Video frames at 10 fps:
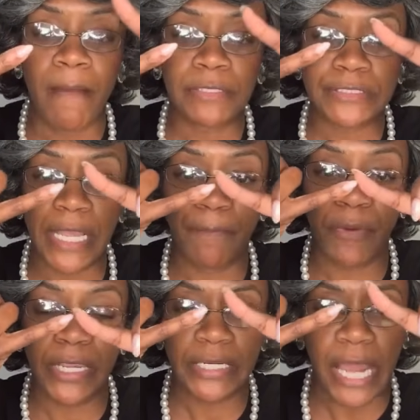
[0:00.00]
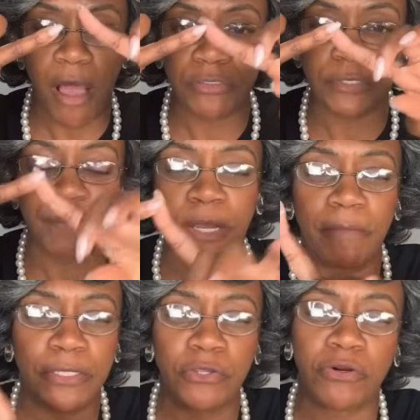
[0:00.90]
I'm going to say bringing dogs in
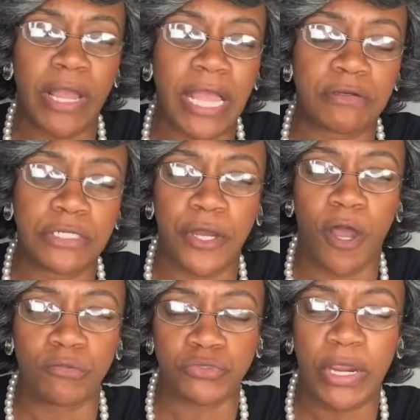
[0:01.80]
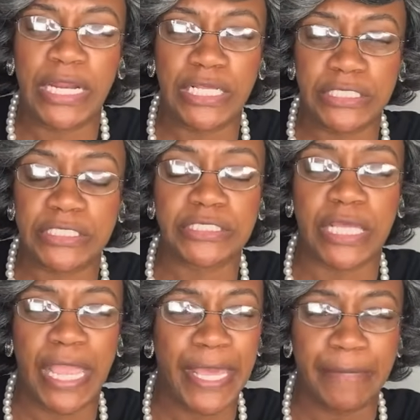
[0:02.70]
public, you don't have good home training because
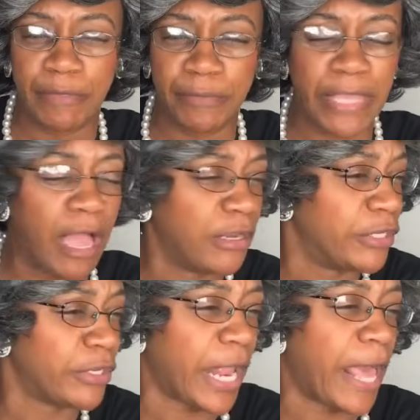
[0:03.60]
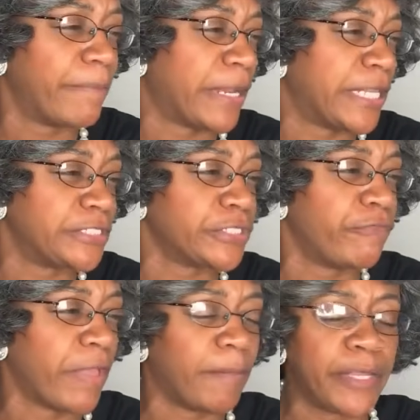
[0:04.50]
it's an animal. Y'all love to holler about that's
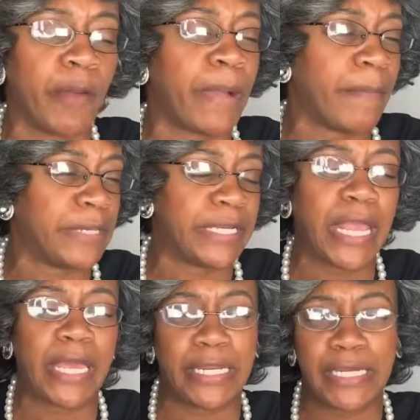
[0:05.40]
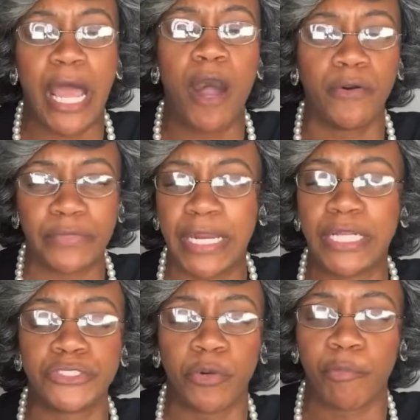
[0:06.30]
your family. Your mama didn't have that dog.
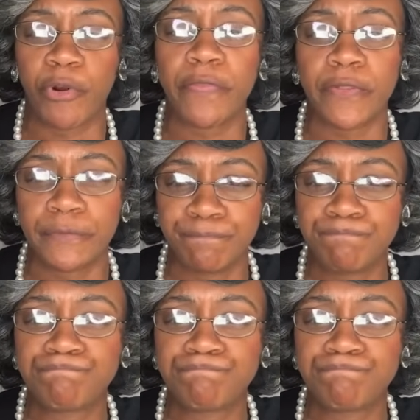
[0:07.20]
That ain't your brother.